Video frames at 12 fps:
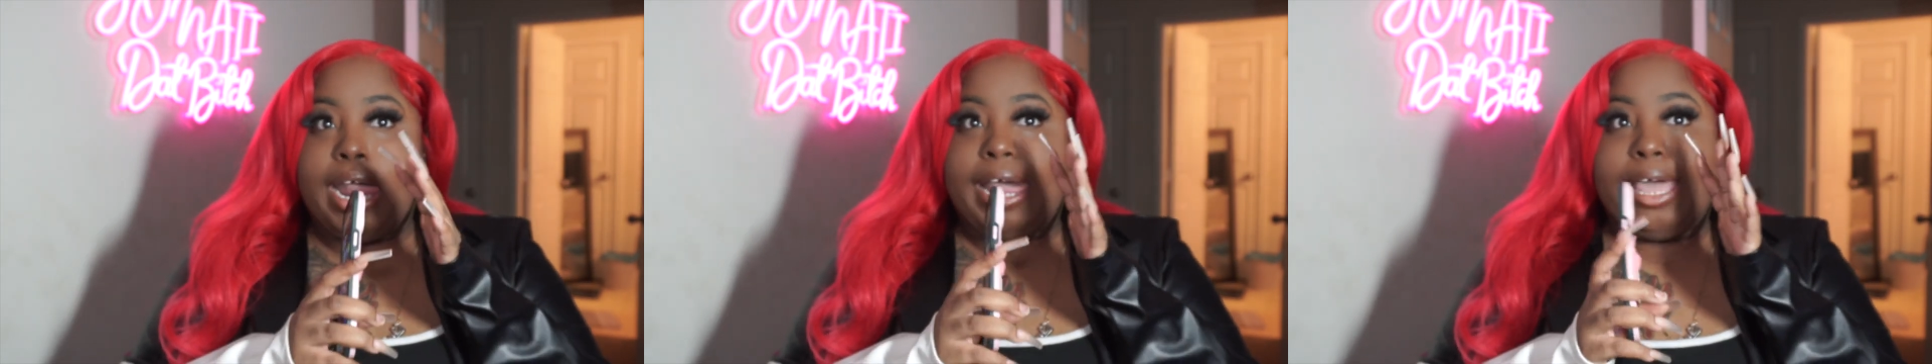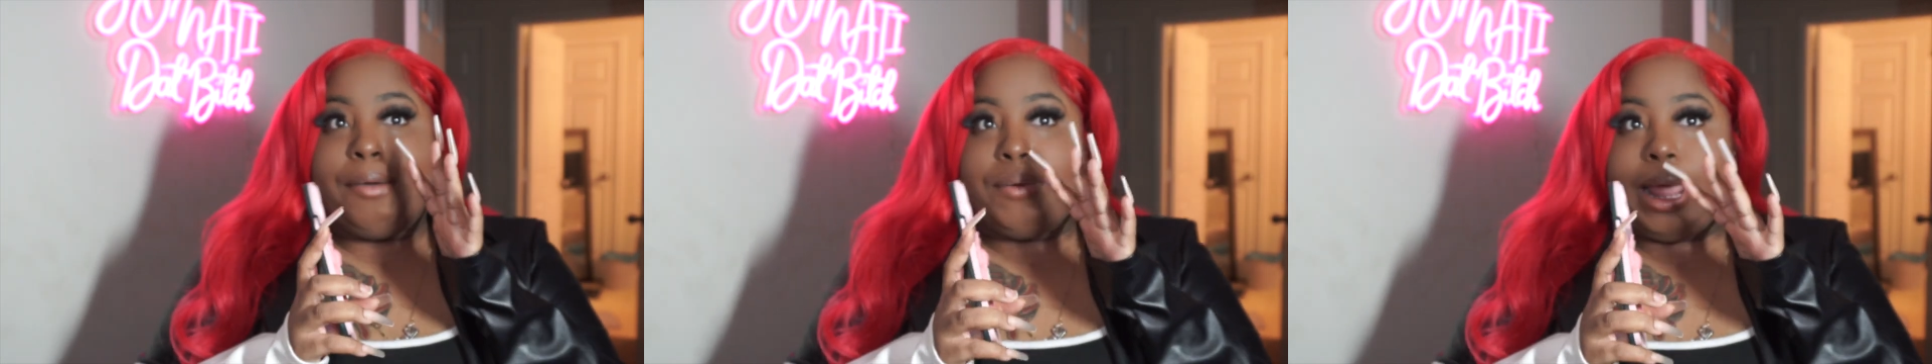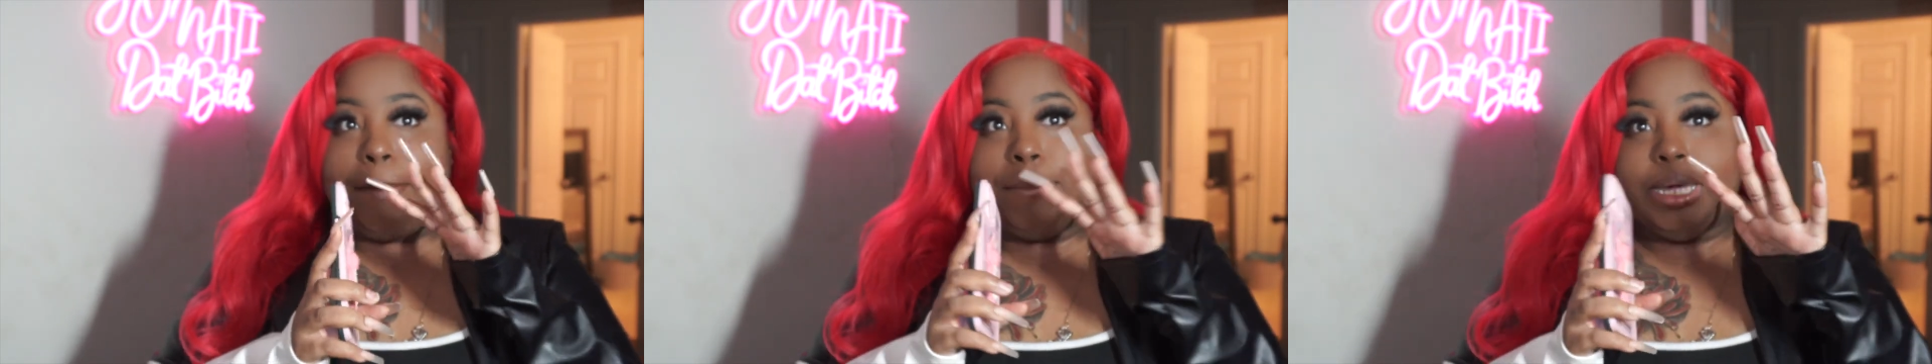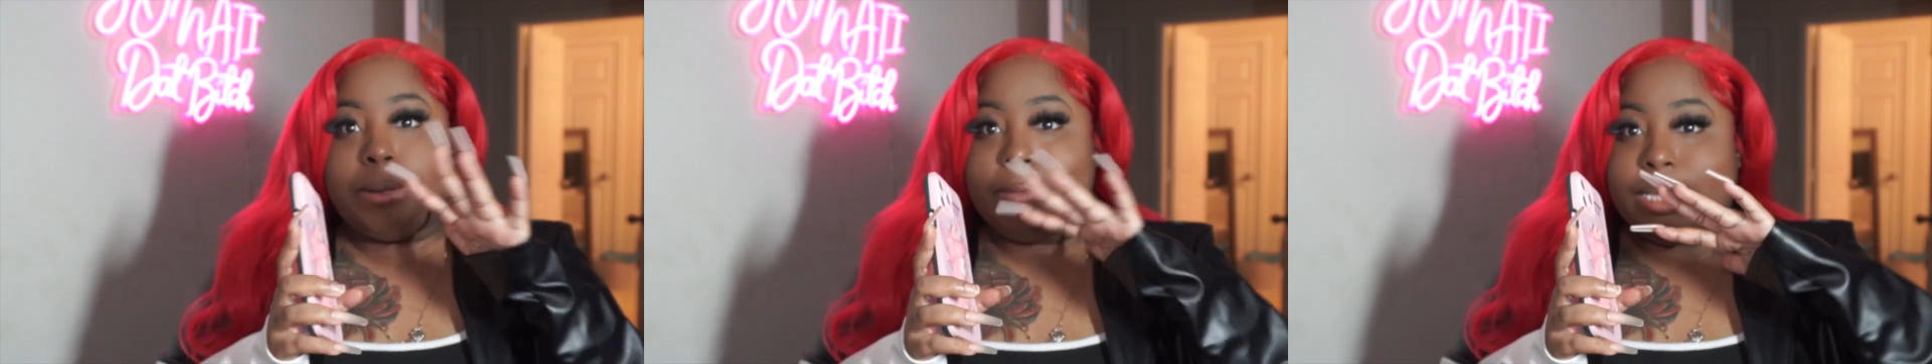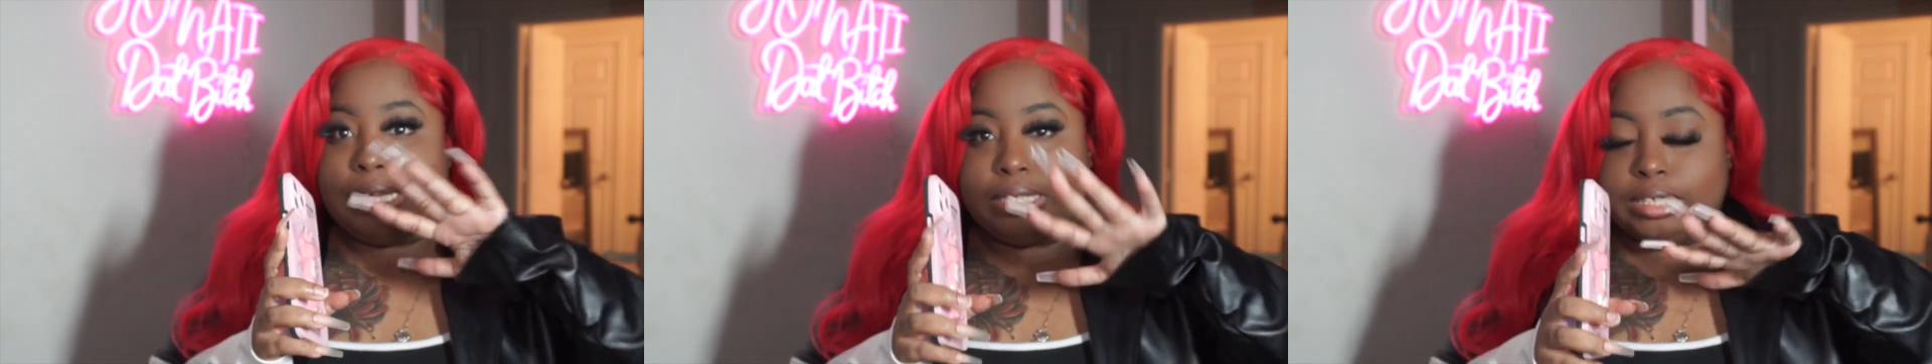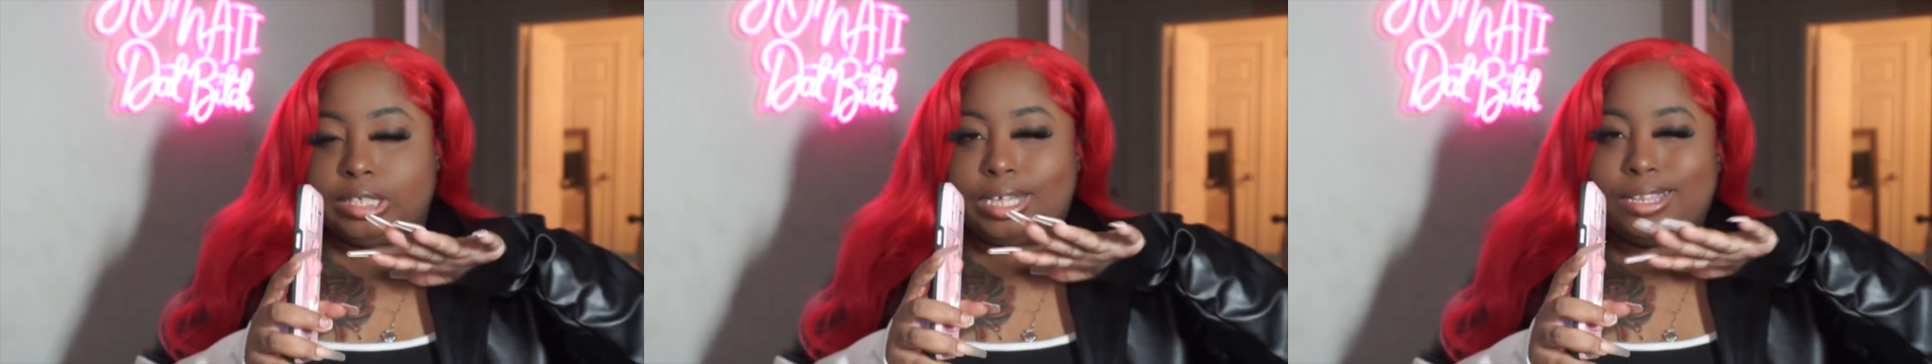And when I put them against
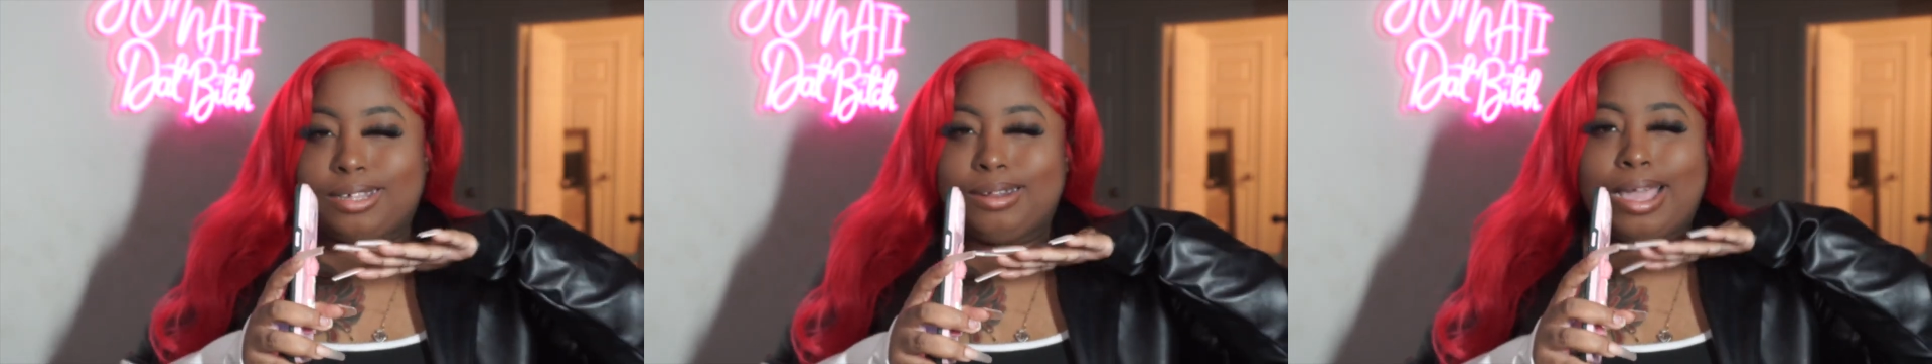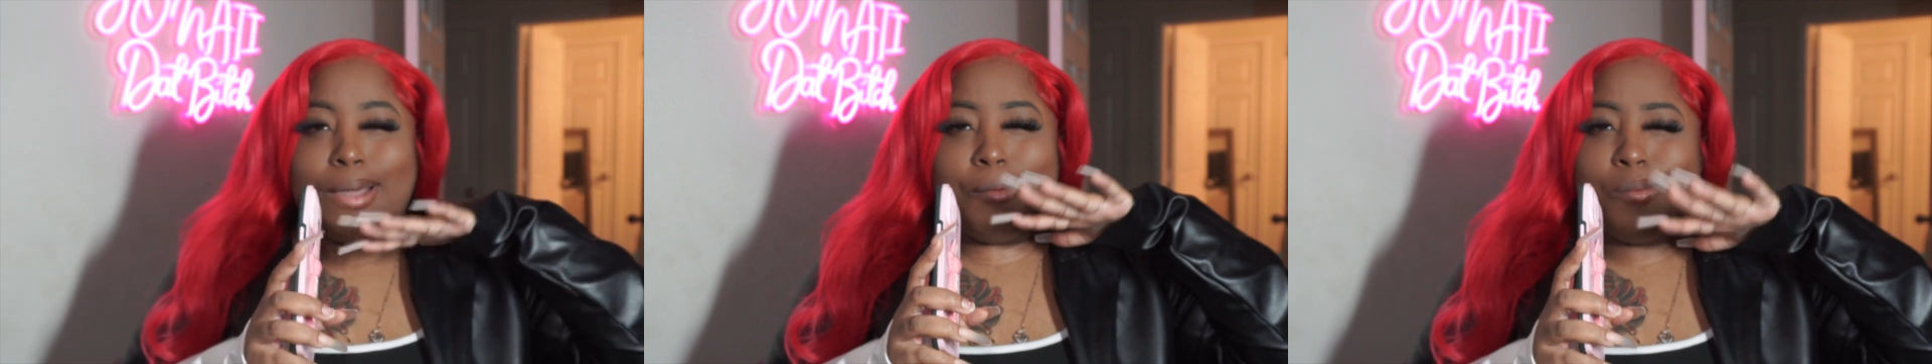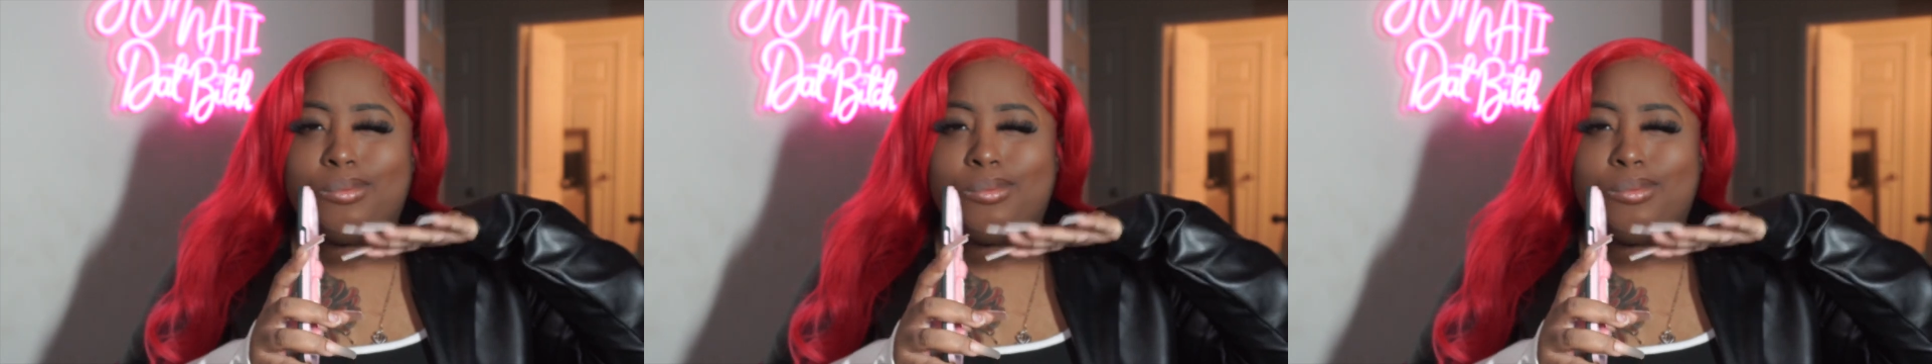each other, I